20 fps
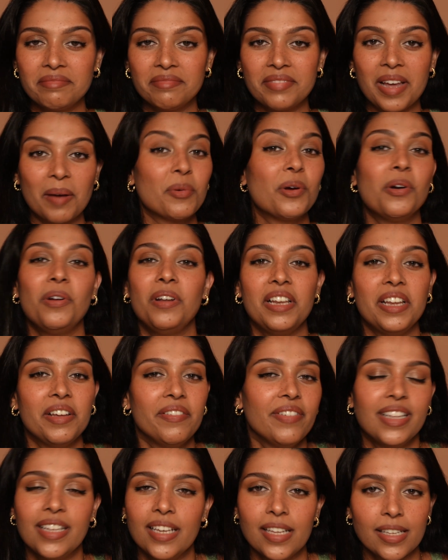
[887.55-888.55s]
I'm going to live
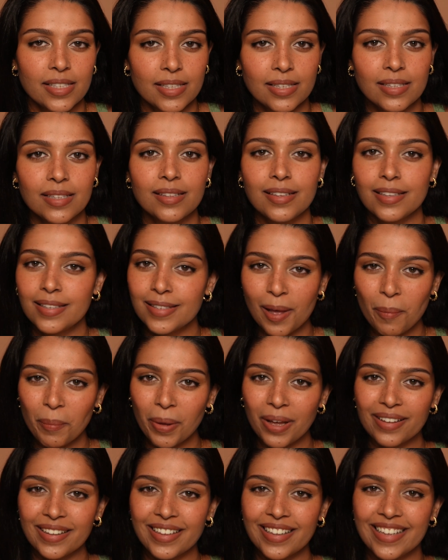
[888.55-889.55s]
in this
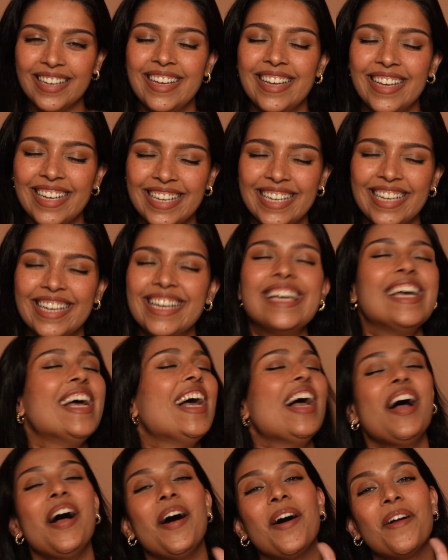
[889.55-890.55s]
summer.
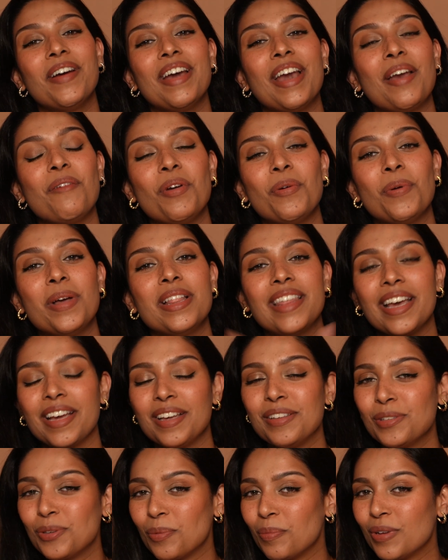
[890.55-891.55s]
Alright everyone, thank
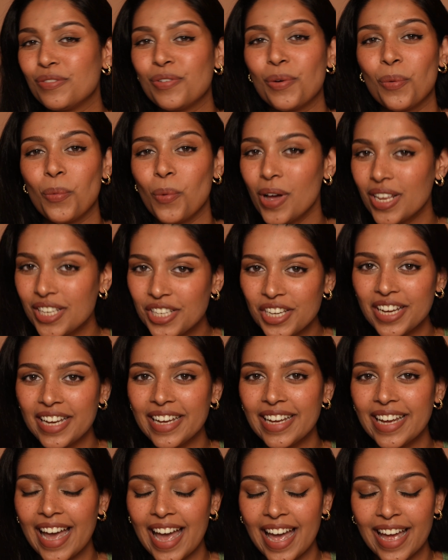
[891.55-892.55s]
you so much for
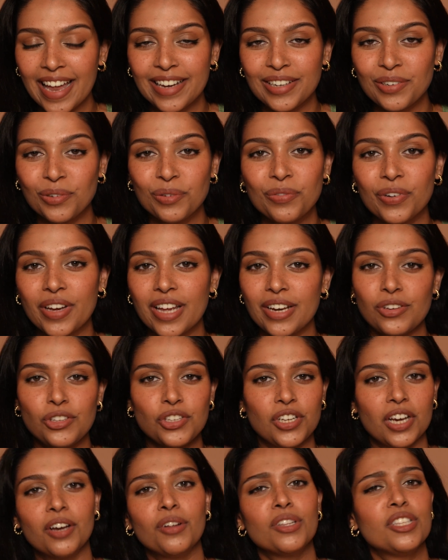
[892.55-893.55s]
watching, and don't forget to
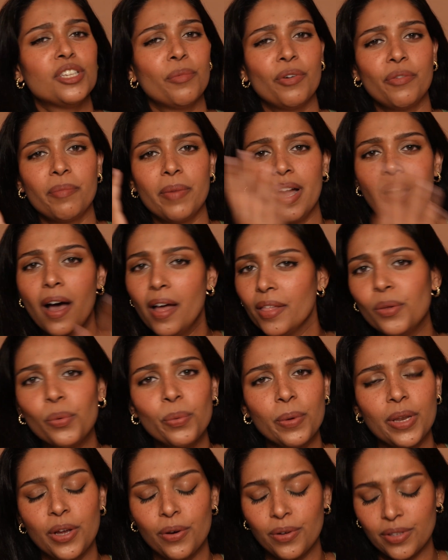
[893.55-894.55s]
check out some of my
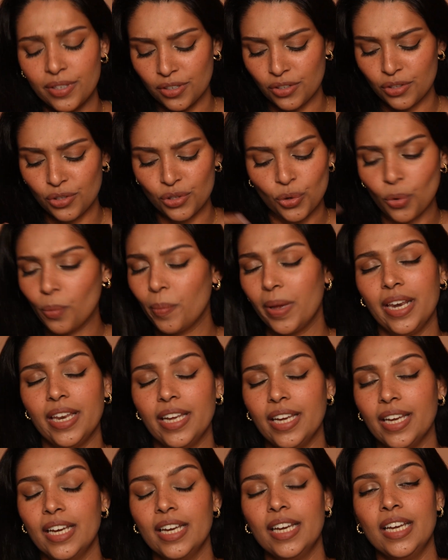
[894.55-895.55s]
other videos. There's so
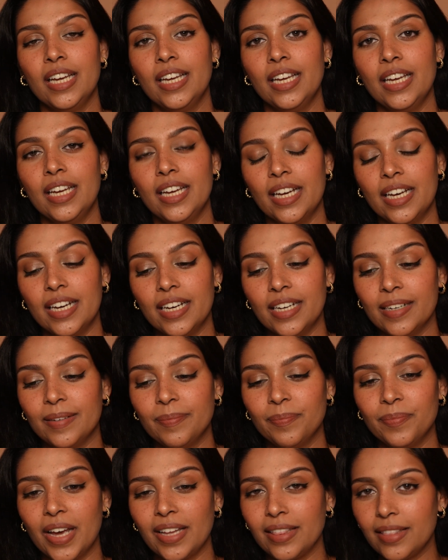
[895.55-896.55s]
many.
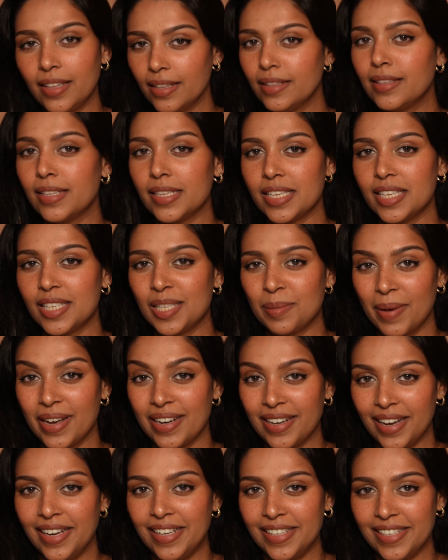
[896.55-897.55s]
I think this is my
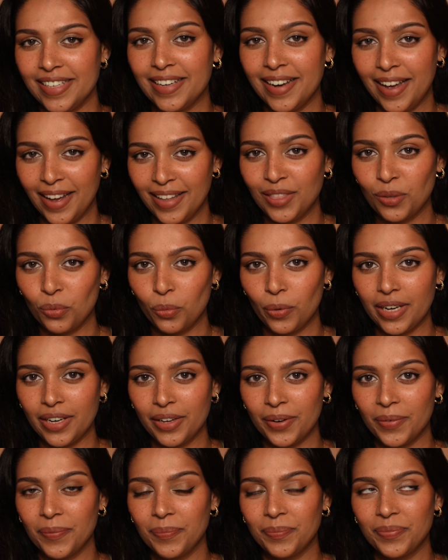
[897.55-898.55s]
99th
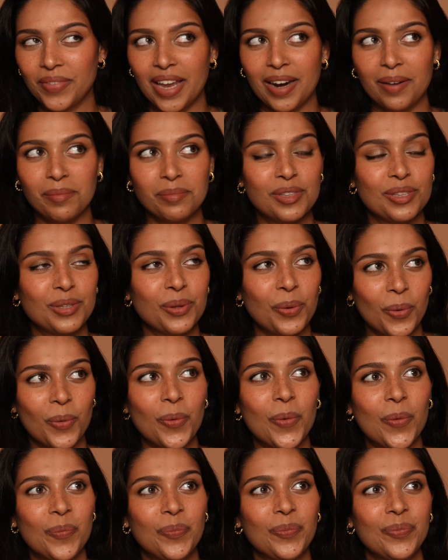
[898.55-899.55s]
video, and I'm
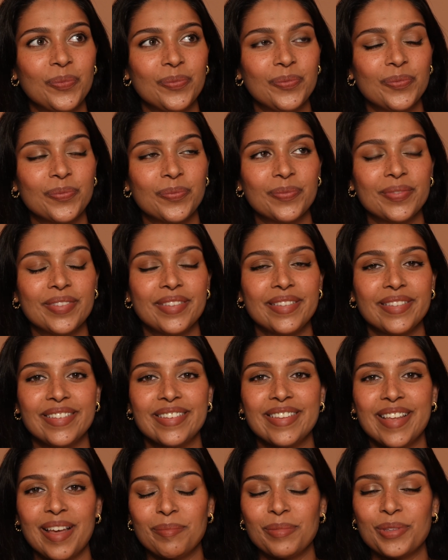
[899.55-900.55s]
so
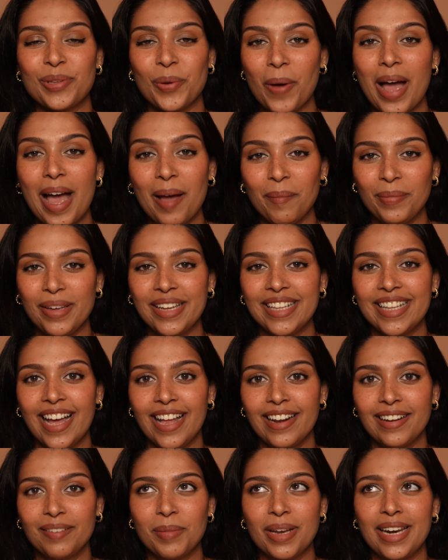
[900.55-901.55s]
I'm so happy
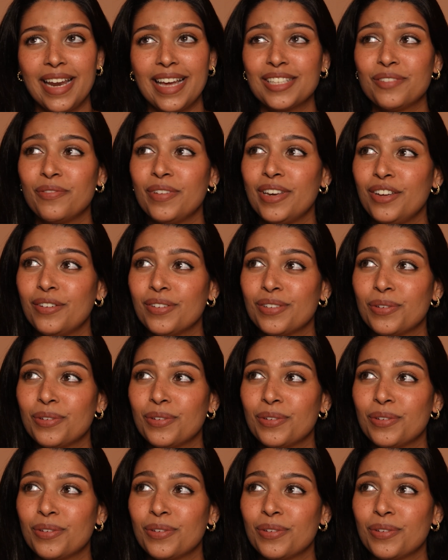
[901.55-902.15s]
that my next video